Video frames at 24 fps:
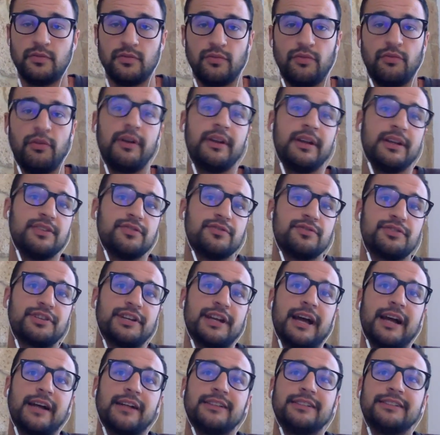we need to
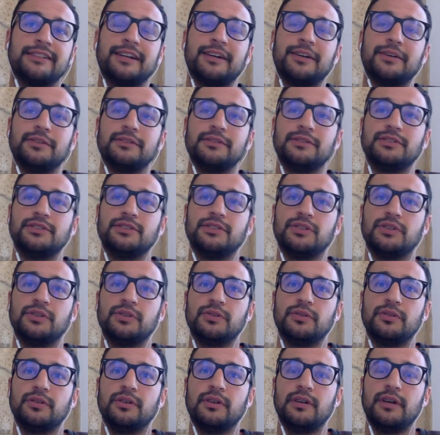react now.
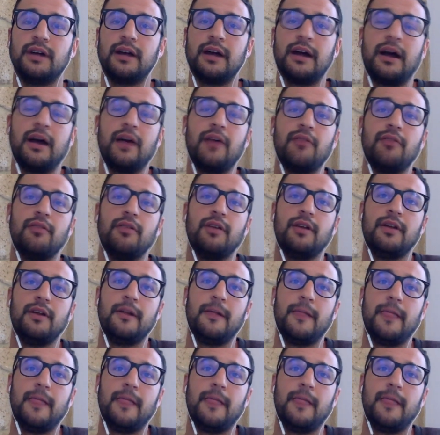So how?